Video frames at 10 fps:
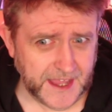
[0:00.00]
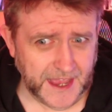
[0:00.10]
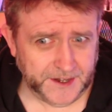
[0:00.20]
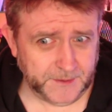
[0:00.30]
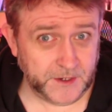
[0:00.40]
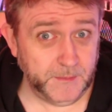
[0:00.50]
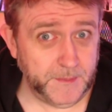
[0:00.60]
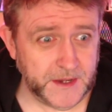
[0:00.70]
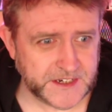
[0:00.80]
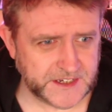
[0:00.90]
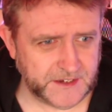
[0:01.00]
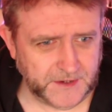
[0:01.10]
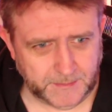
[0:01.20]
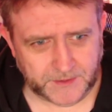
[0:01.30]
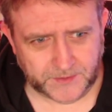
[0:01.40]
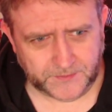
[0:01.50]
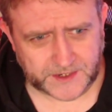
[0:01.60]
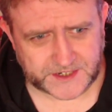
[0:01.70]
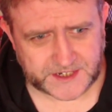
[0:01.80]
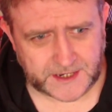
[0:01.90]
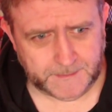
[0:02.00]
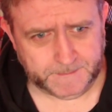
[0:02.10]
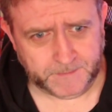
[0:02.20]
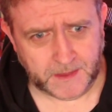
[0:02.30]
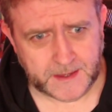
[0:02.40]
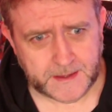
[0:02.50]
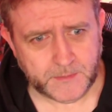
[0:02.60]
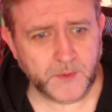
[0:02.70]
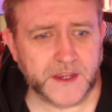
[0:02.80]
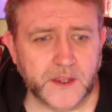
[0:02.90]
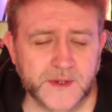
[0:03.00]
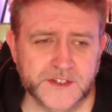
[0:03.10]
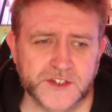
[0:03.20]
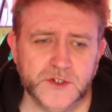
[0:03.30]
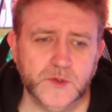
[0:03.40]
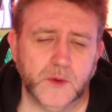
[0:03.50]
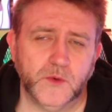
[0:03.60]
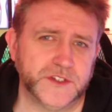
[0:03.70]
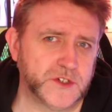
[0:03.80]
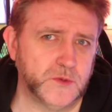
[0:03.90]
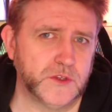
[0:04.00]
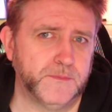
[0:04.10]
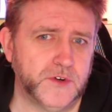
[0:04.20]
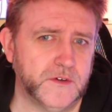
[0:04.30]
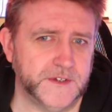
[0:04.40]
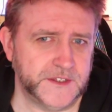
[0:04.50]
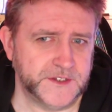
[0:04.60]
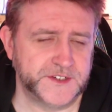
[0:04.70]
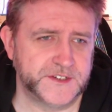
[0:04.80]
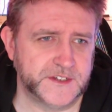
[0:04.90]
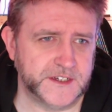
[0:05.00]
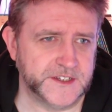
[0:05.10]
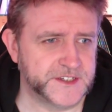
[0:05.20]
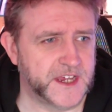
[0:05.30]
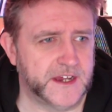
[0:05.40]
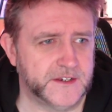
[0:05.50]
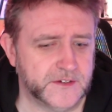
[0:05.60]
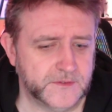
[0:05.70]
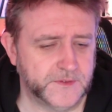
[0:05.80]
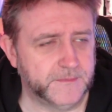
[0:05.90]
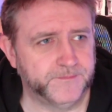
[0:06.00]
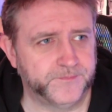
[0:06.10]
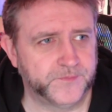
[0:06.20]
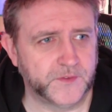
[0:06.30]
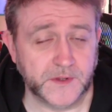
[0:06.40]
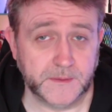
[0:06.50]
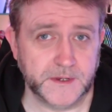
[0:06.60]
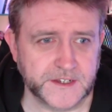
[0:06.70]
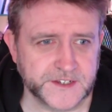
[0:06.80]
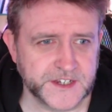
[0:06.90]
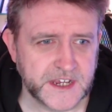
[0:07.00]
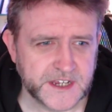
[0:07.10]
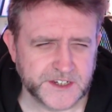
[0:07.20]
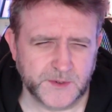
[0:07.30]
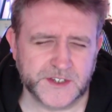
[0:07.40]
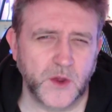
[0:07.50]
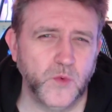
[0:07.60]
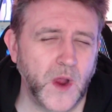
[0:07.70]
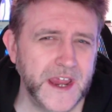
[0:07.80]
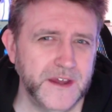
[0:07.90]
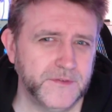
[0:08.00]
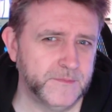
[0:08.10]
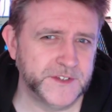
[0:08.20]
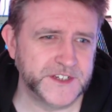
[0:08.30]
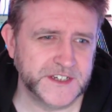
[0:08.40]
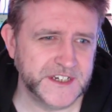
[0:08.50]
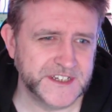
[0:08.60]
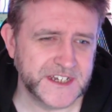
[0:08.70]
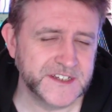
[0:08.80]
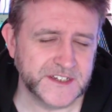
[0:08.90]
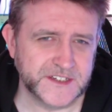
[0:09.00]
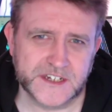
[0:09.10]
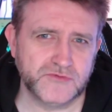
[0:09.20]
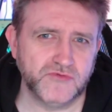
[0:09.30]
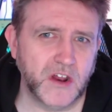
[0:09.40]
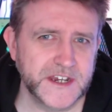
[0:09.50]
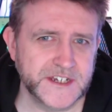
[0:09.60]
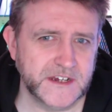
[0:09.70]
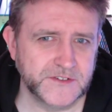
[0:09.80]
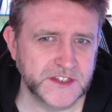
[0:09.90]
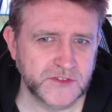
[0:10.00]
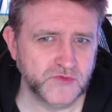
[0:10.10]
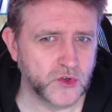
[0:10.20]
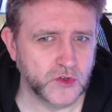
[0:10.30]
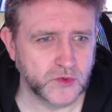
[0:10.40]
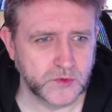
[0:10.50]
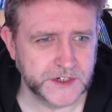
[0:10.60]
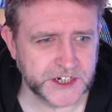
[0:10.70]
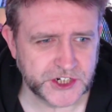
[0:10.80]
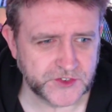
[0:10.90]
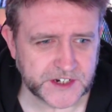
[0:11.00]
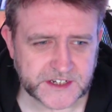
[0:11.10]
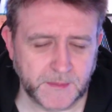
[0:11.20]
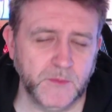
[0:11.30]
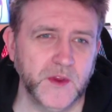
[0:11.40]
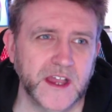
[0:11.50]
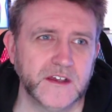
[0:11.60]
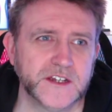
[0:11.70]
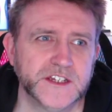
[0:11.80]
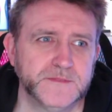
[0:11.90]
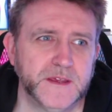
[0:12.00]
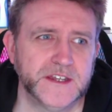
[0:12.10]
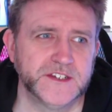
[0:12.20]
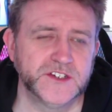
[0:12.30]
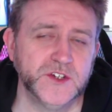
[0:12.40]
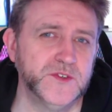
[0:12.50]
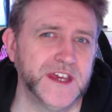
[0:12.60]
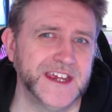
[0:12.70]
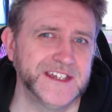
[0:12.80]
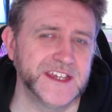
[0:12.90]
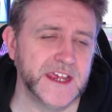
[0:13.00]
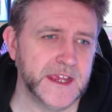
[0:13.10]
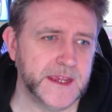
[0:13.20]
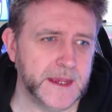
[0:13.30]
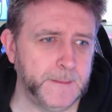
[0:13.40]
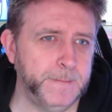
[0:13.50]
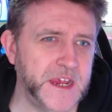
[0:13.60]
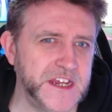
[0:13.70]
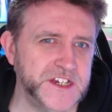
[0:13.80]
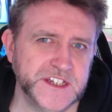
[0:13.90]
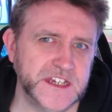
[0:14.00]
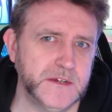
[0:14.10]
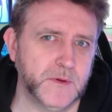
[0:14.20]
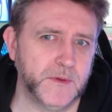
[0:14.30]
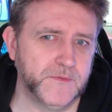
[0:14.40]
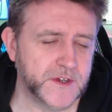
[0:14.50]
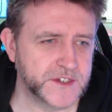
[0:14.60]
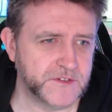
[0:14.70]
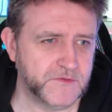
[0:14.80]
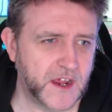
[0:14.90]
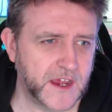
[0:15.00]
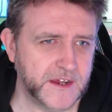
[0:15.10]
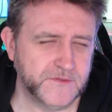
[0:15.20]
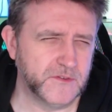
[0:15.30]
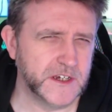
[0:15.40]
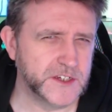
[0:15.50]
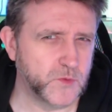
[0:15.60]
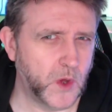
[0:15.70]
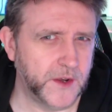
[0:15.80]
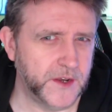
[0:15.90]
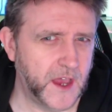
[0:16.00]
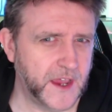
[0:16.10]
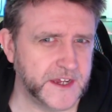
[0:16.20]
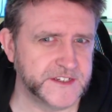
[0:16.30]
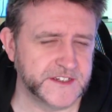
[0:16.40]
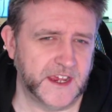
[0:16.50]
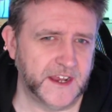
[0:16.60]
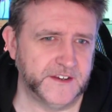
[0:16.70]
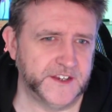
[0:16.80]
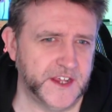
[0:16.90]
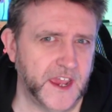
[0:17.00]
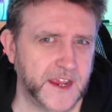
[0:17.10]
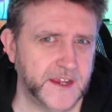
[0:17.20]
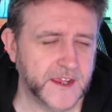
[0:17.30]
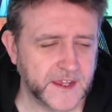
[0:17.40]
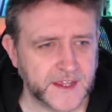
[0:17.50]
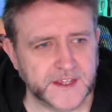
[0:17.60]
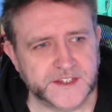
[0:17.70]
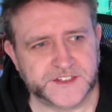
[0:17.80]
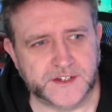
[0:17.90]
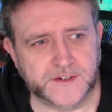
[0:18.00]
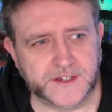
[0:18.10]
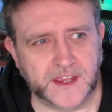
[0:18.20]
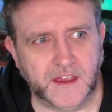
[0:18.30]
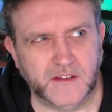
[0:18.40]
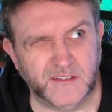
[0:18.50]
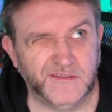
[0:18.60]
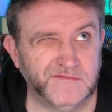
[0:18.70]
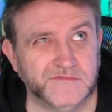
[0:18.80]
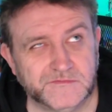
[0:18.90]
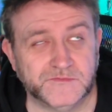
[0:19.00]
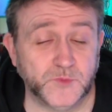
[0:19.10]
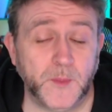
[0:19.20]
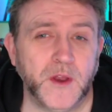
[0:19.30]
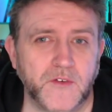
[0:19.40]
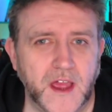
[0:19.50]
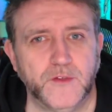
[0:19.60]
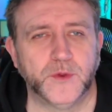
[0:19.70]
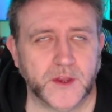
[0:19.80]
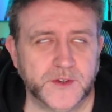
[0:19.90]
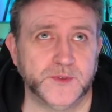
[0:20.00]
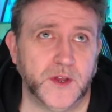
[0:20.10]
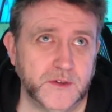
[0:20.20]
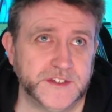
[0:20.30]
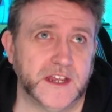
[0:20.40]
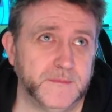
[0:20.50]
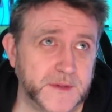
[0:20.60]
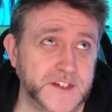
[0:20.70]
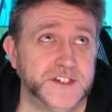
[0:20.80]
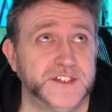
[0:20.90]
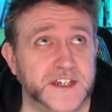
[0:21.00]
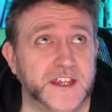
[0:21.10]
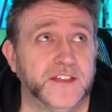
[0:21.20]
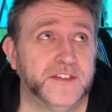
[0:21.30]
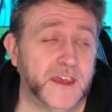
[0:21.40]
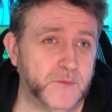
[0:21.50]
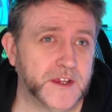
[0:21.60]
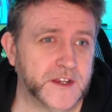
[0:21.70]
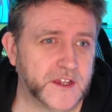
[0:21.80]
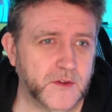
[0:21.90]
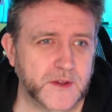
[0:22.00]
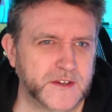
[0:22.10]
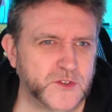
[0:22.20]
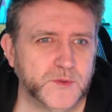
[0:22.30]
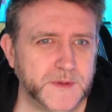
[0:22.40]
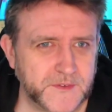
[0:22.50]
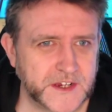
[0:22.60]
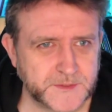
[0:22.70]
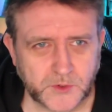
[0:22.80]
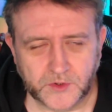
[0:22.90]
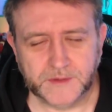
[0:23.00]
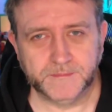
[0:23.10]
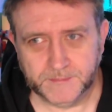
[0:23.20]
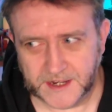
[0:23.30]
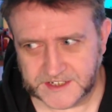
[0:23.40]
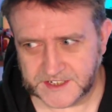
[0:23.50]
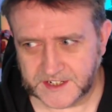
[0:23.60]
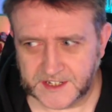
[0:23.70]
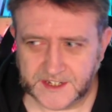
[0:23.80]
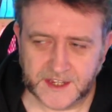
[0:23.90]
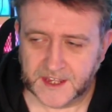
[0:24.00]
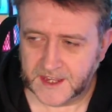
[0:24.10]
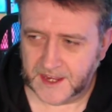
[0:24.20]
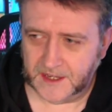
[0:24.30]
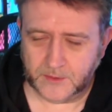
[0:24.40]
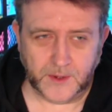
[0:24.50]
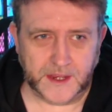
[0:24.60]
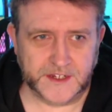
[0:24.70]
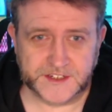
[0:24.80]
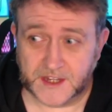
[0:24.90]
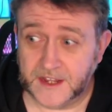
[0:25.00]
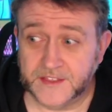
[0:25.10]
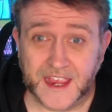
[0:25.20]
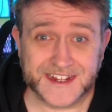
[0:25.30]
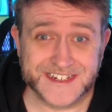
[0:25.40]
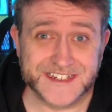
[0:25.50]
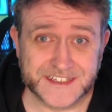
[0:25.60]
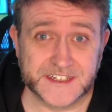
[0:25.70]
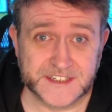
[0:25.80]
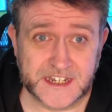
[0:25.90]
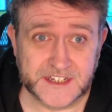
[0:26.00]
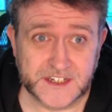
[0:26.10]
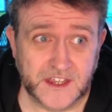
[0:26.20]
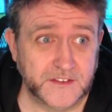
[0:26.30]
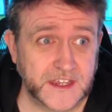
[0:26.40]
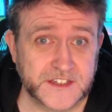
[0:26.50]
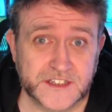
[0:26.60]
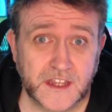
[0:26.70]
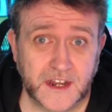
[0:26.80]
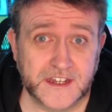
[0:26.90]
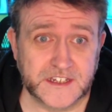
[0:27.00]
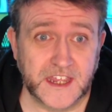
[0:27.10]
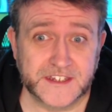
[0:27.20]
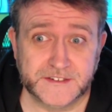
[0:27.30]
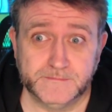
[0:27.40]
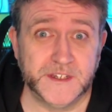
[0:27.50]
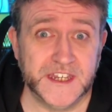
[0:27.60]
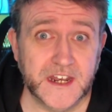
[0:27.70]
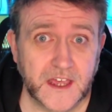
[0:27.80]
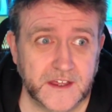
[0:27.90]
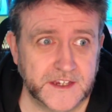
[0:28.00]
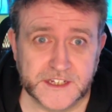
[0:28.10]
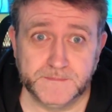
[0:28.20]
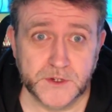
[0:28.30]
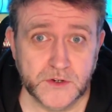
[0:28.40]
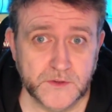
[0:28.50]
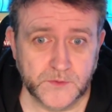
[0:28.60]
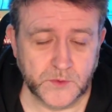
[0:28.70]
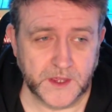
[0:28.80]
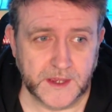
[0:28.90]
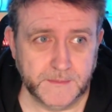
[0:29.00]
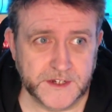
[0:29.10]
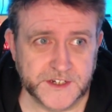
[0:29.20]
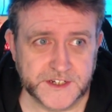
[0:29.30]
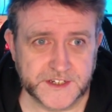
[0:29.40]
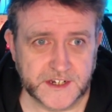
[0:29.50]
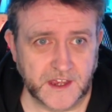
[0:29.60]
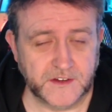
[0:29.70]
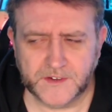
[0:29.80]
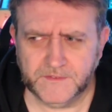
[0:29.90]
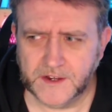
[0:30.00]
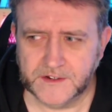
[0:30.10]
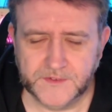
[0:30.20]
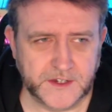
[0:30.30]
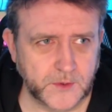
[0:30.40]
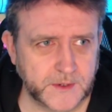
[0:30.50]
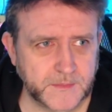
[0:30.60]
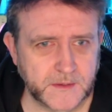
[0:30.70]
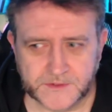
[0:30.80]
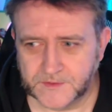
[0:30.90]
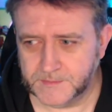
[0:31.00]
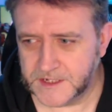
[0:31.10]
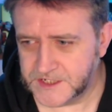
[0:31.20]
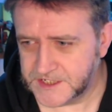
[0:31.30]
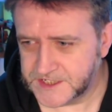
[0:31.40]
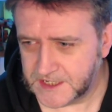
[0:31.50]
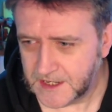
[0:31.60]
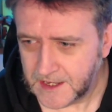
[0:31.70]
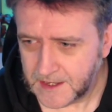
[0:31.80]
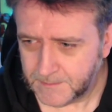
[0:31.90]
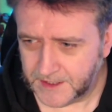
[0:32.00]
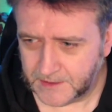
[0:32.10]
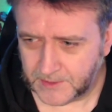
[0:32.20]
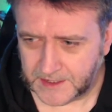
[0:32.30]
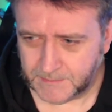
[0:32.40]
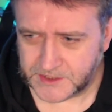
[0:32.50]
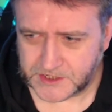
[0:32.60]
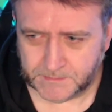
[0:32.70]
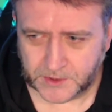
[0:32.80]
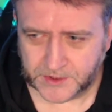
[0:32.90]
and I'm going to be meeting their family for the first time. But we're going to what's called the province inside of um, the Philippines. So it's away from the city centres. It's right out in the rural districts. I mean, we are going to spend two days in BGC when we first arrive, or at least one night and a day. So, yeah, when we arrive, we're going to a hotel in BGC and then we're going to go do a bit of exploring, basically. Anyways, and that is the centre. That's that last, last Manila. It's beautiful there, BGC. I'll, I'll find a video in a moment for BGC. But anyway, let me jump on